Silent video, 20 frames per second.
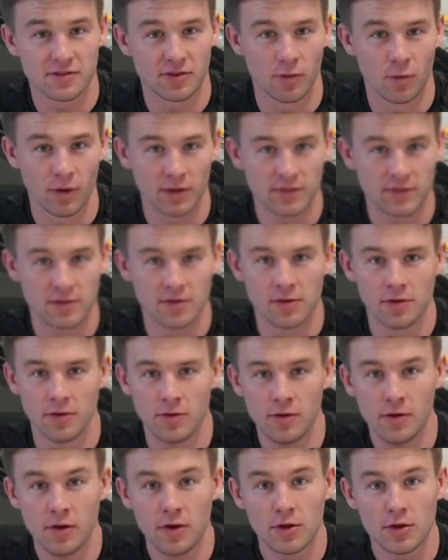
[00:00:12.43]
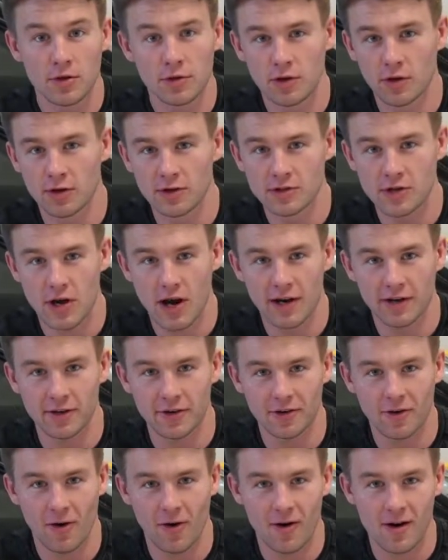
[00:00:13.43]
So what do? You go to
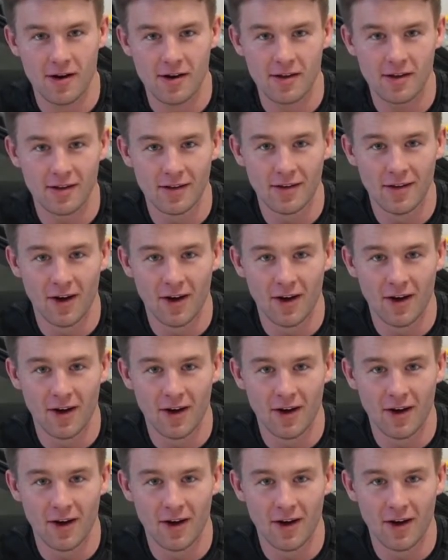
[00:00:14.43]
track your car.